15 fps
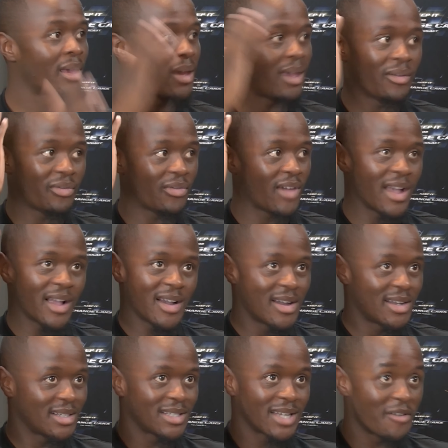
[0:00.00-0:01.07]
If I
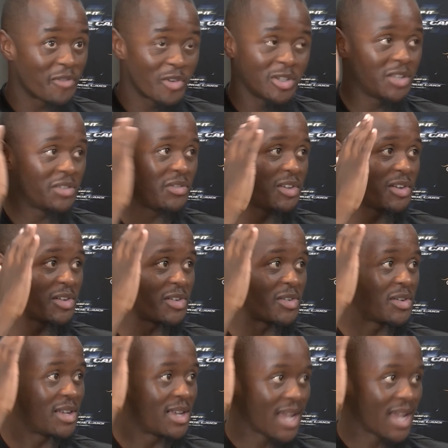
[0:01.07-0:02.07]
can't afford the vehicle